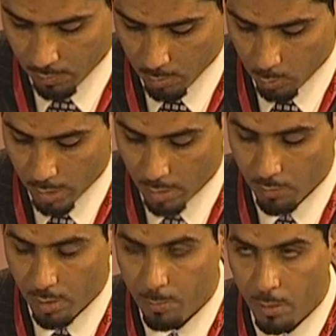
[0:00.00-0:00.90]
from one
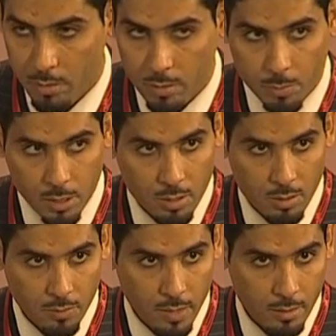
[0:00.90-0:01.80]
of the best
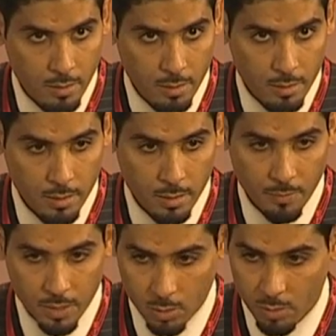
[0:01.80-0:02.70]
British universities,
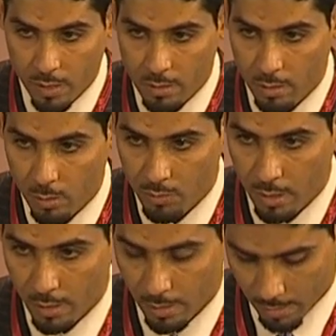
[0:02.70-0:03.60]
University of
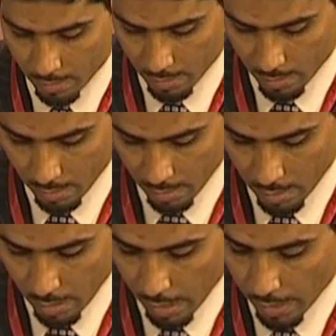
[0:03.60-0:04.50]
Surrey,
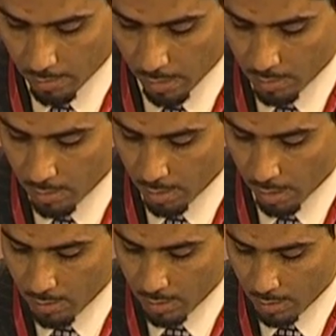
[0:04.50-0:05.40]
and under
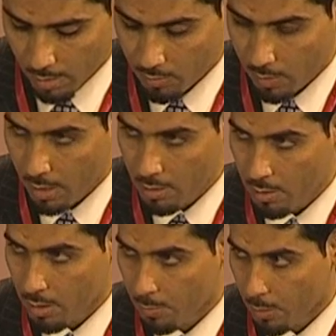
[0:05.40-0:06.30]
a generous
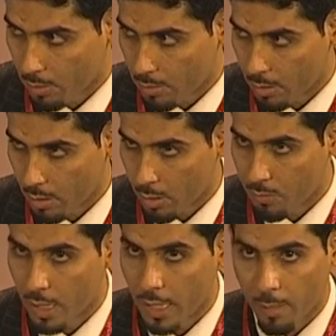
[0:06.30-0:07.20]
financial support
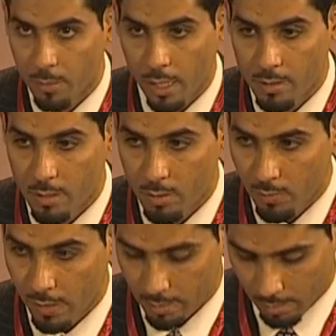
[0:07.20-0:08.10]
of King Abdulaziz
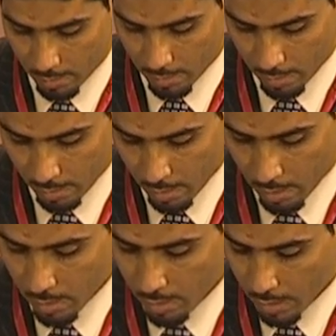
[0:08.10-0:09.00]
University,
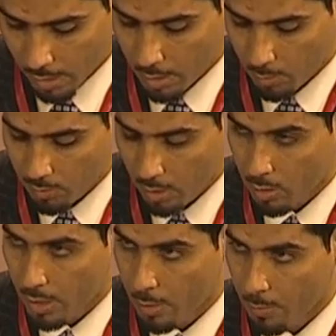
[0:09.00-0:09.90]
Kingdom of
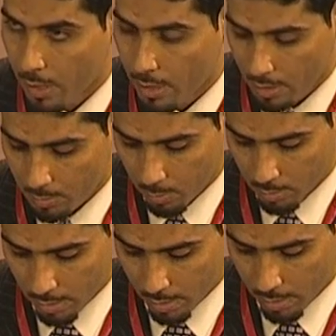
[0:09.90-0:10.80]
Saudi Arabia, as a
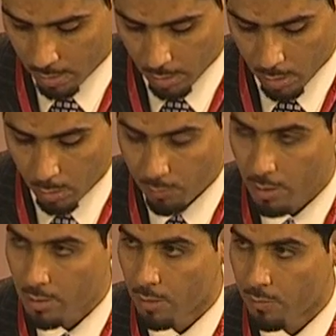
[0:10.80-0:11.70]
sponsor of
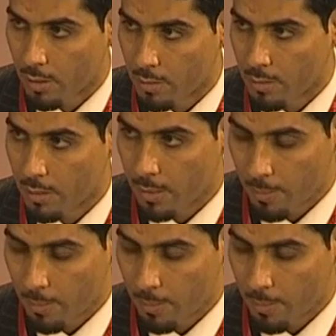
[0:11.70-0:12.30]
this conference.